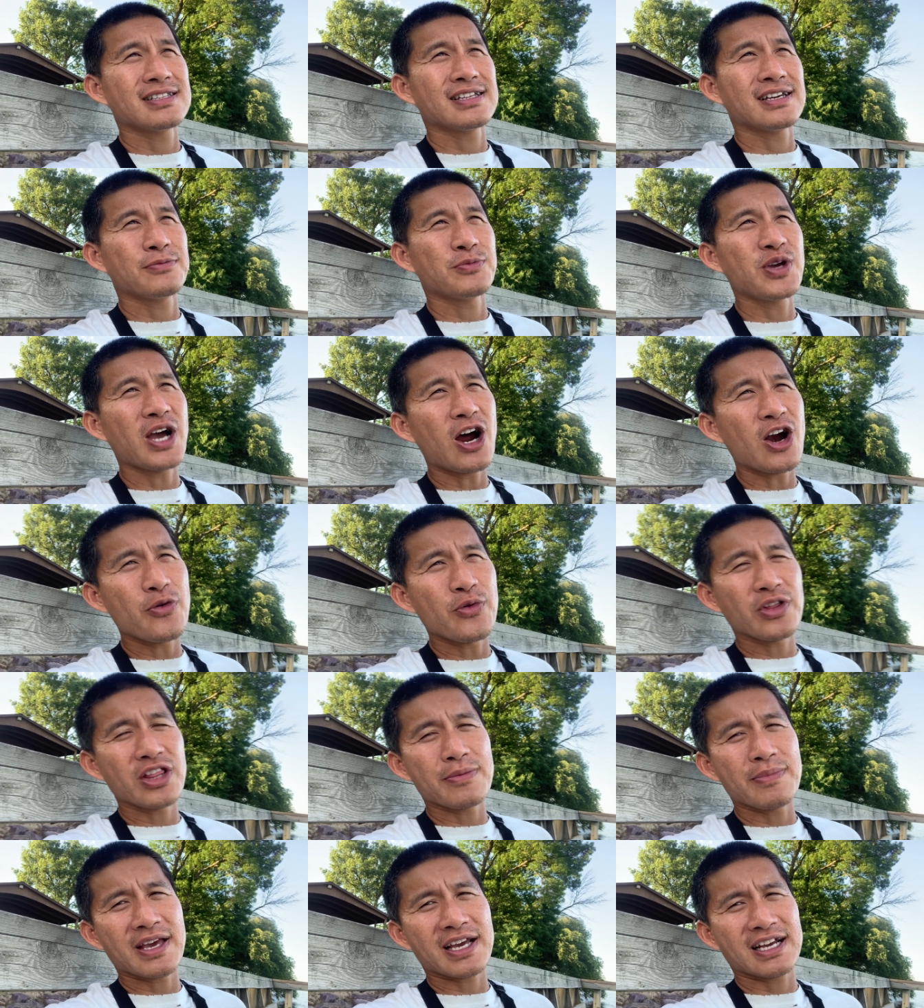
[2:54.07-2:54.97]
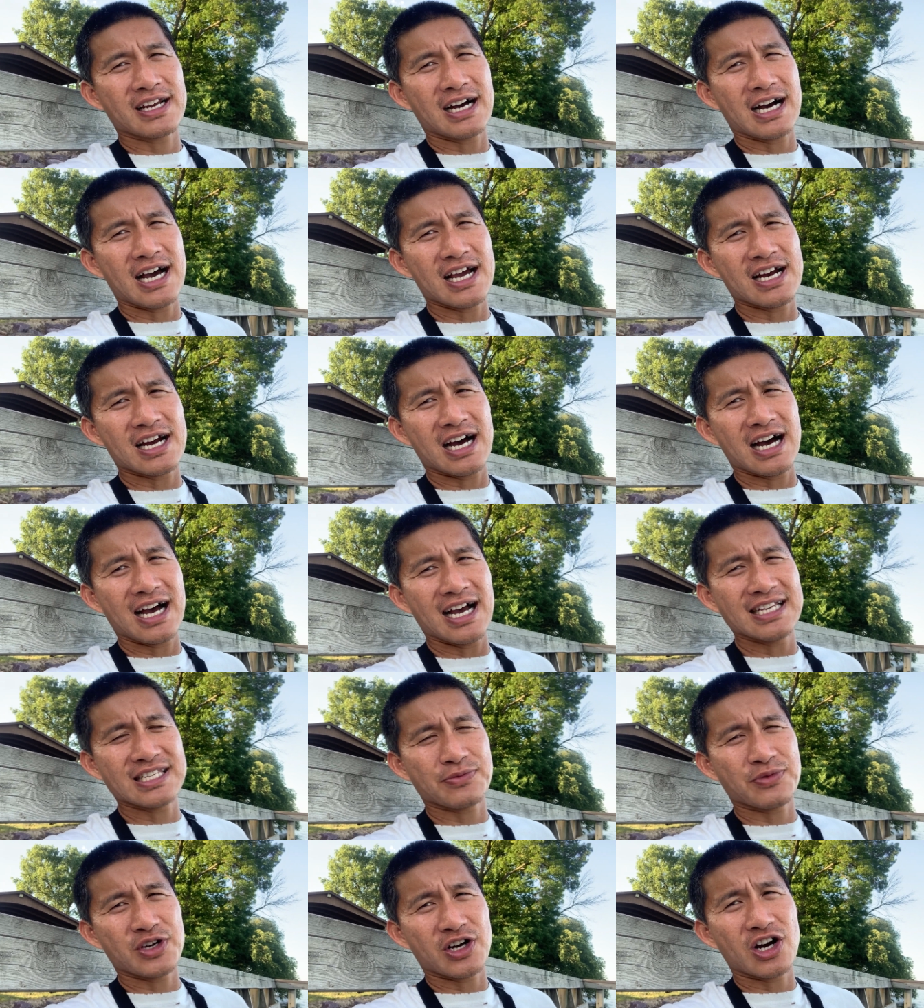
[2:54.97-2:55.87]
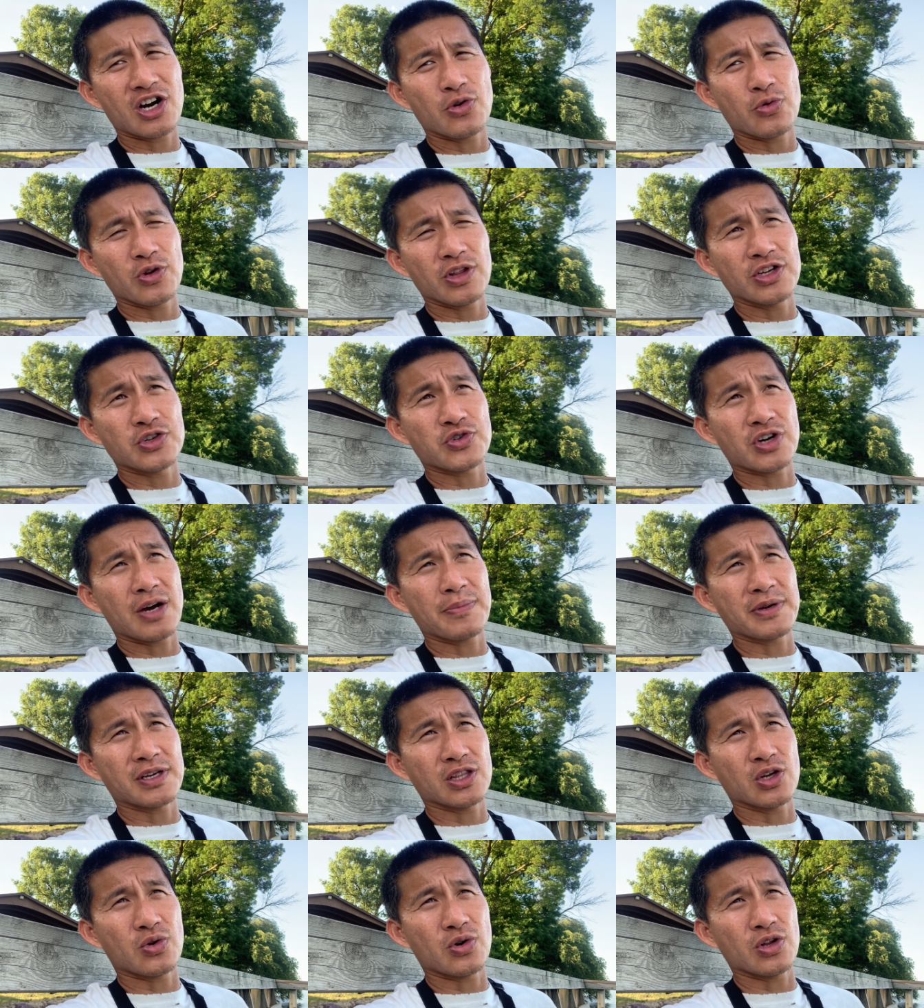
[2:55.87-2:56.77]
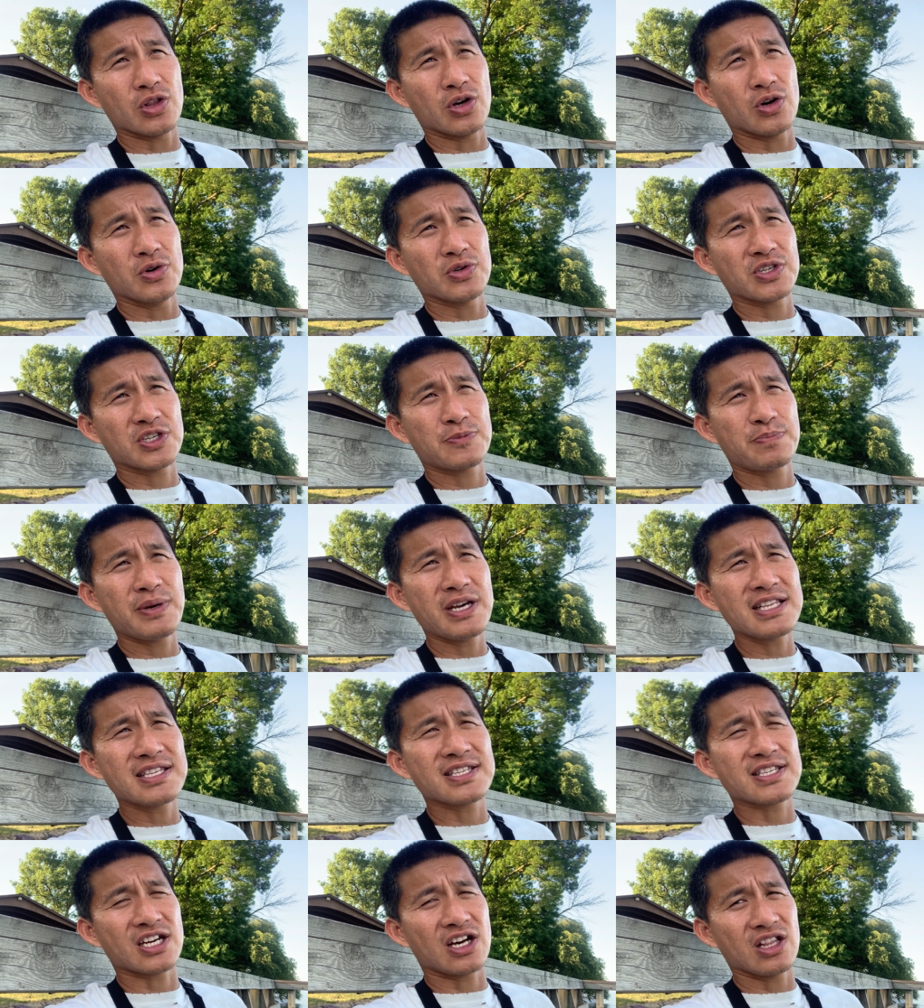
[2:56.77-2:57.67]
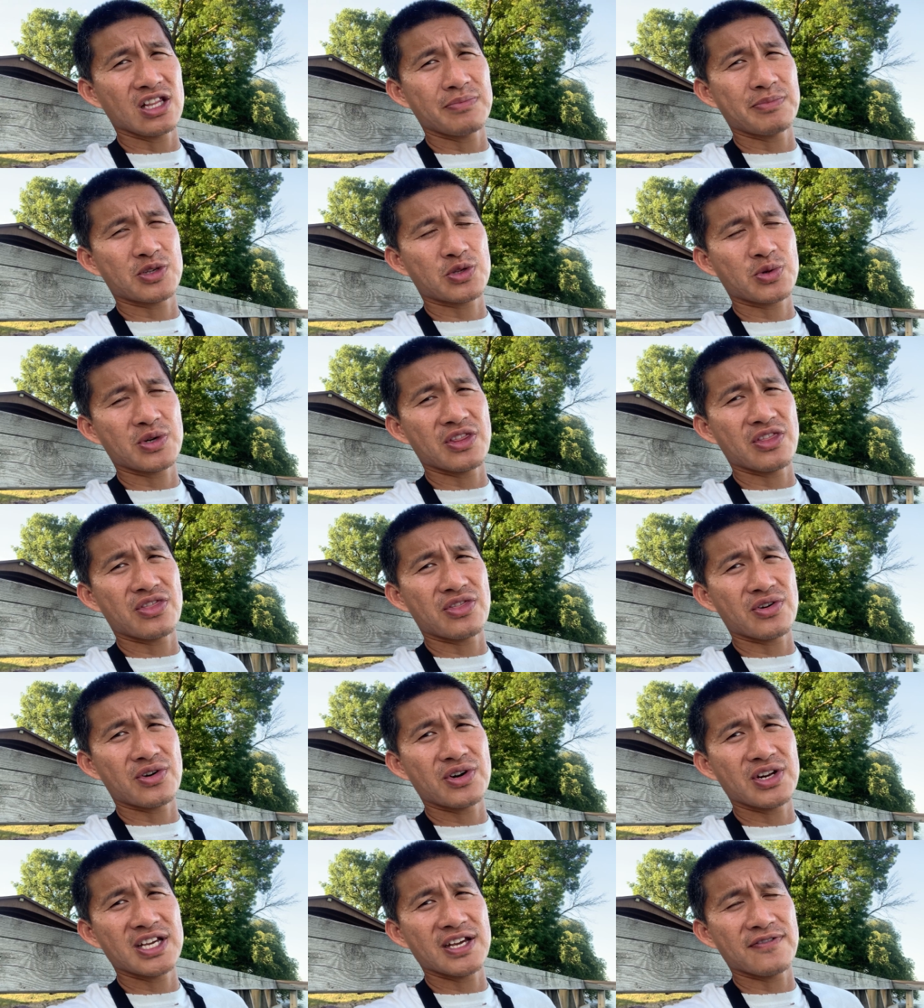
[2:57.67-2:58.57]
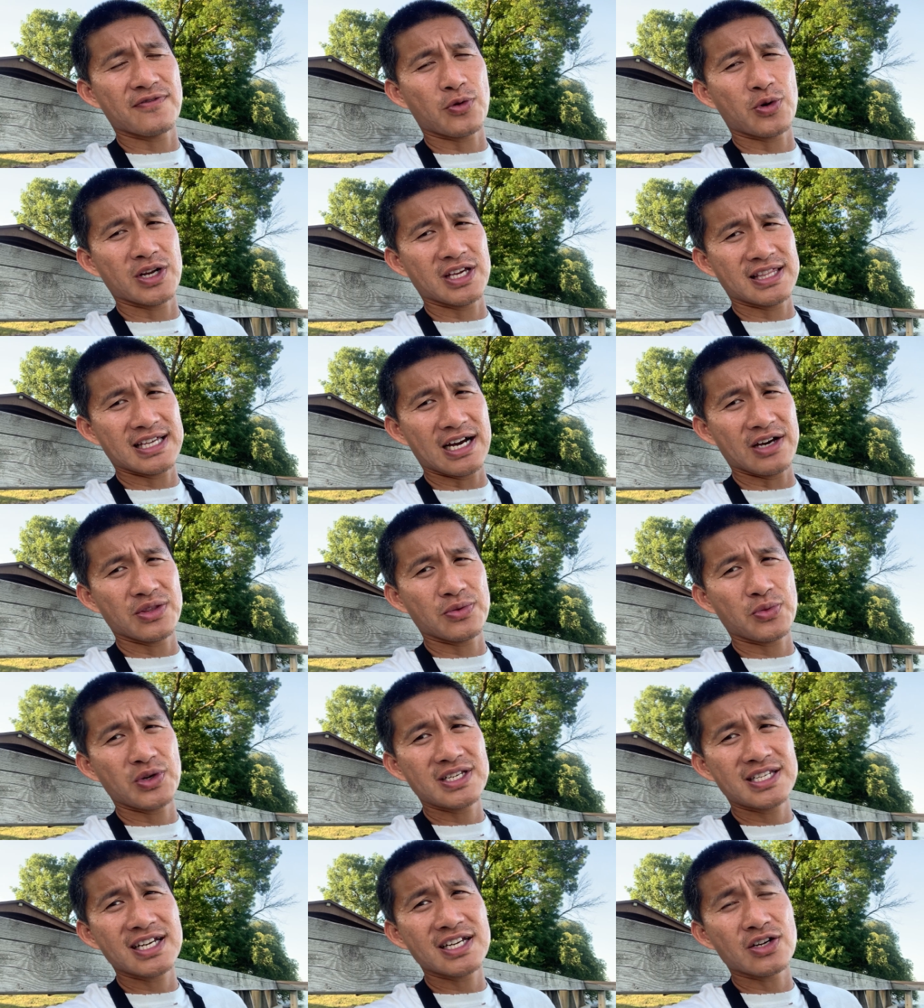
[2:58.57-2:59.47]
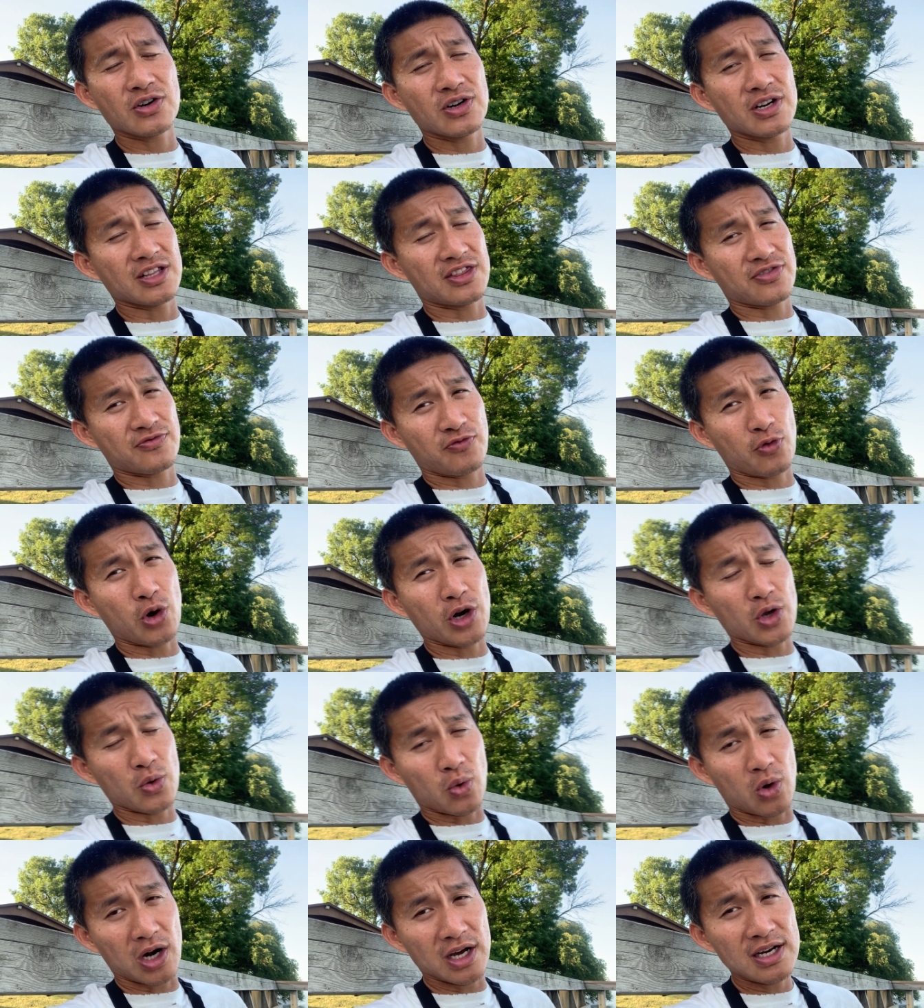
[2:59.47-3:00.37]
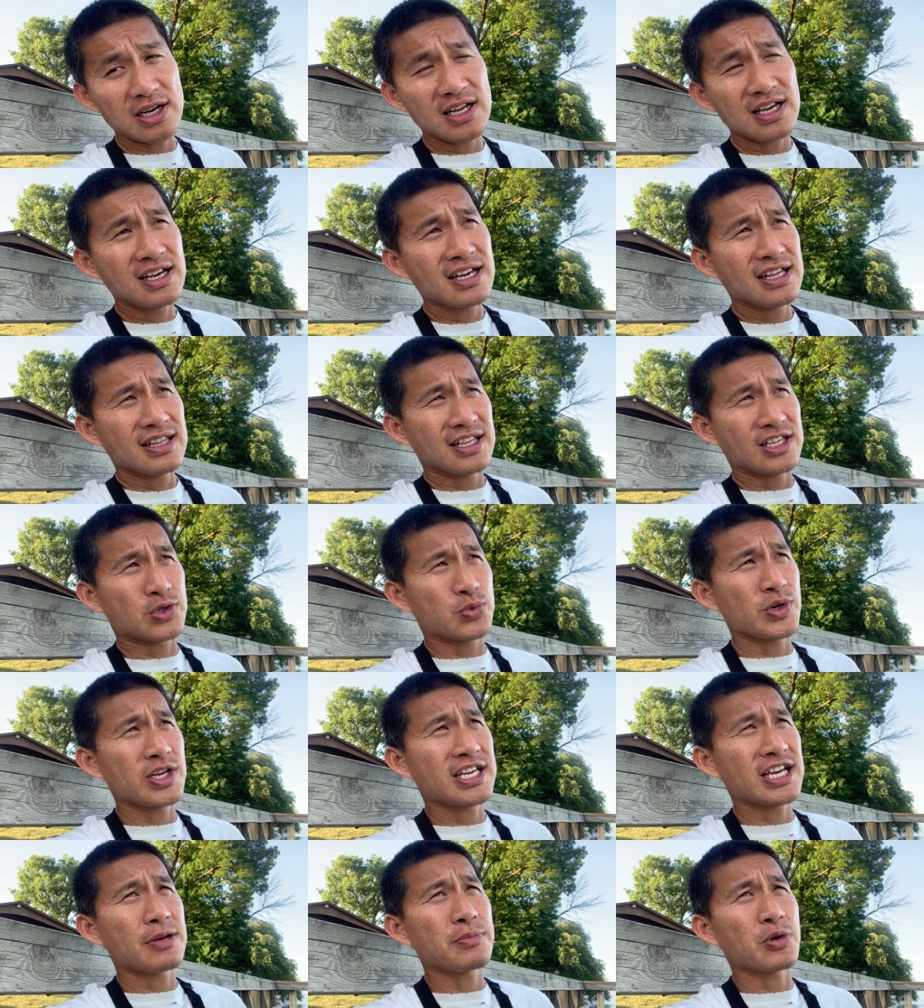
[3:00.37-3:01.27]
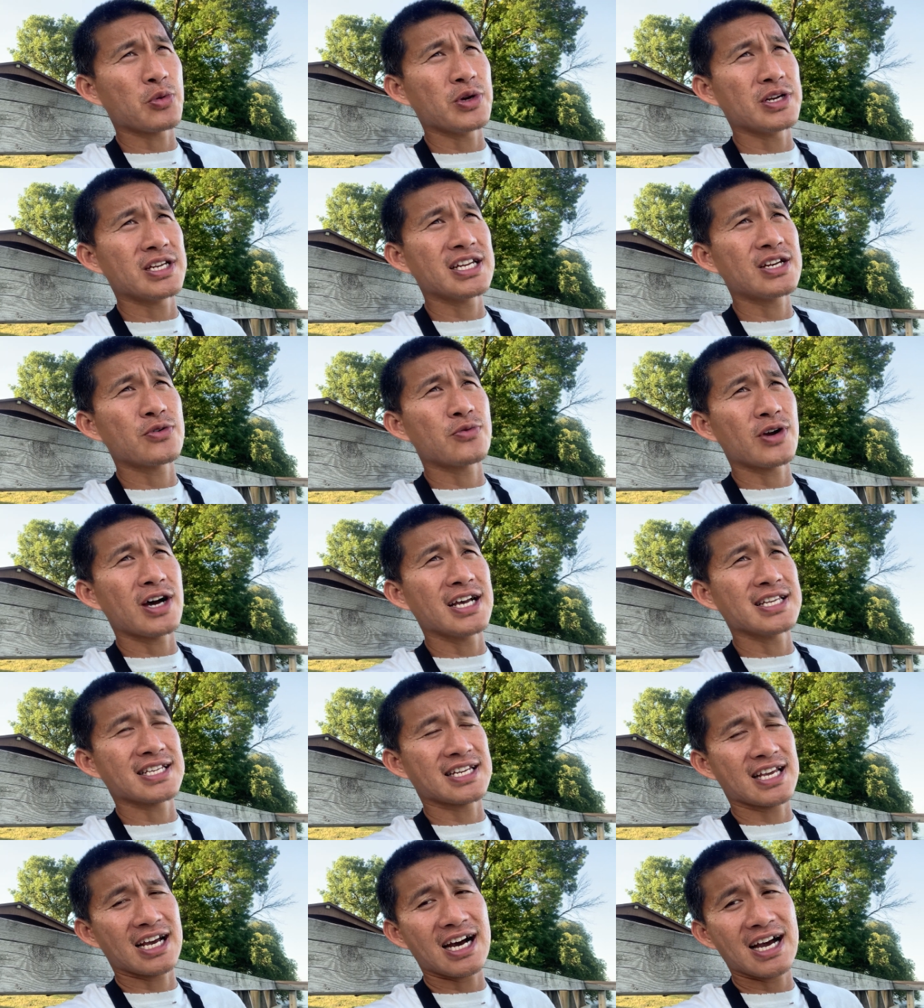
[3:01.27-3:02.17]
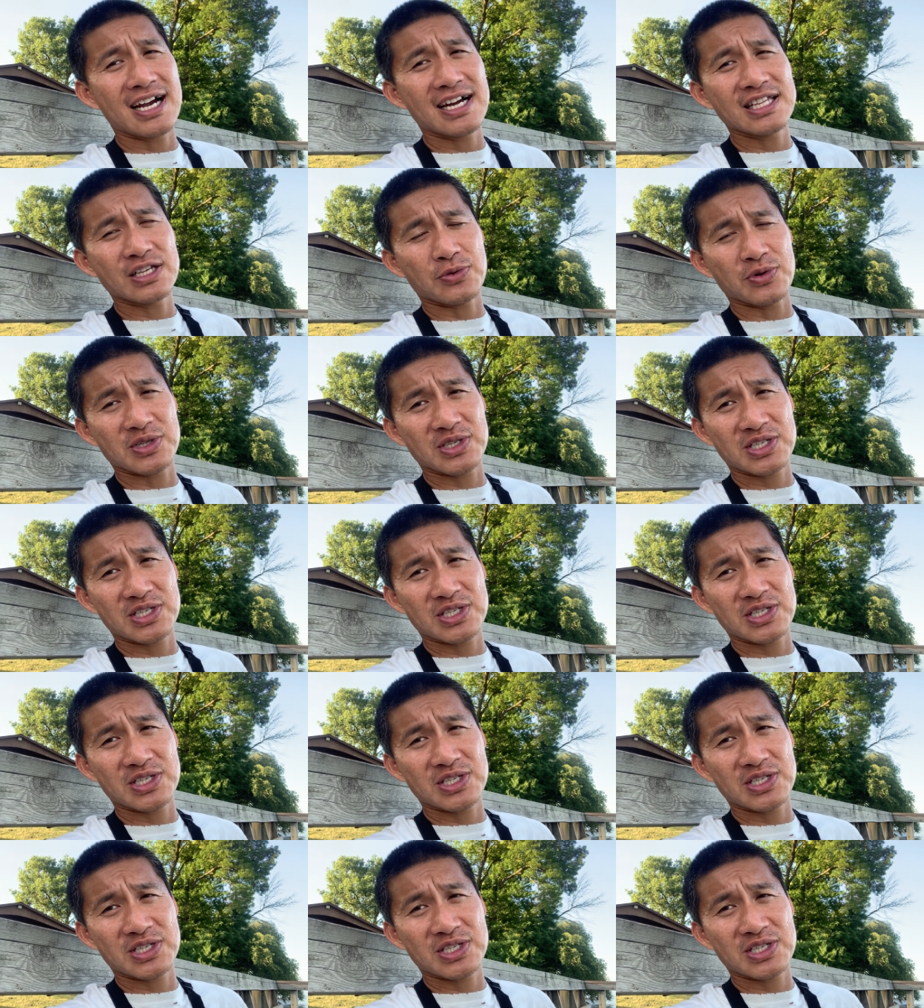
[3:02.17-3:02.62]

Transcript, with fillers: we aren't really making higher highs and we aren't really dropping lower lows. It's been solid between 30 and 40,000. We did go to 41 this weekend, but we didn't rise any higher. There was